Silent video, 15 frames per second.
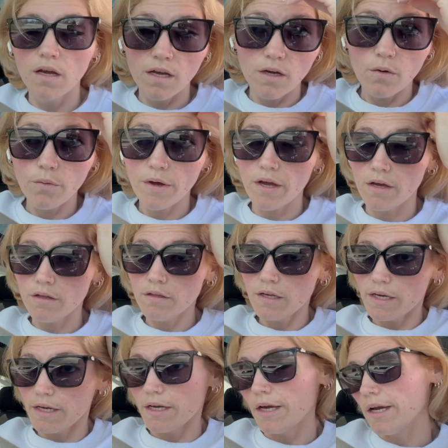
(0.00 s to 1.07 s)
Well,
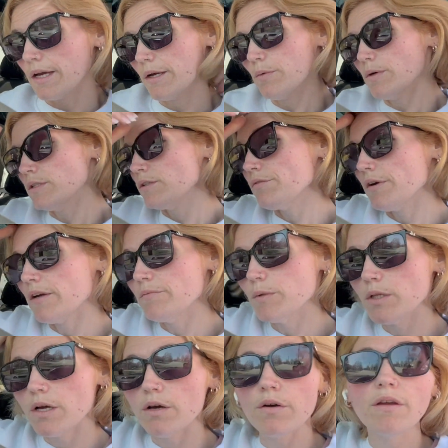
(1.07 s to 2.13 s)
I went to Five
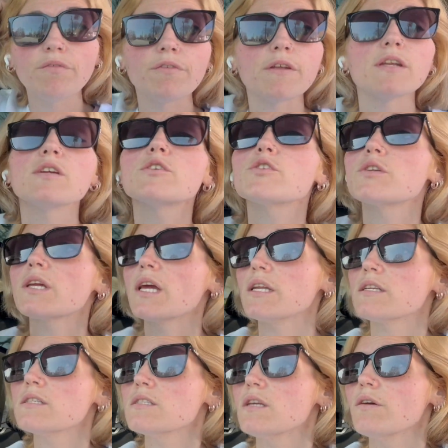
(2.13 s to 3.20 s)
Below. I finished
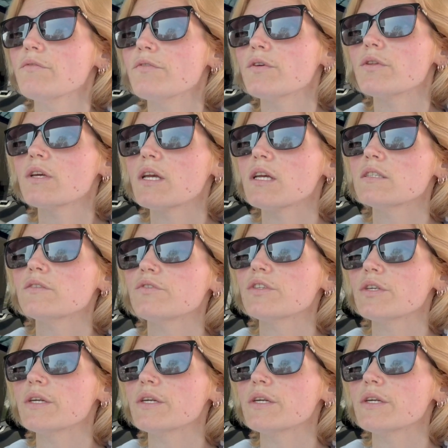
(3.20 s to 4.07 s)
getting stuff for the kids for their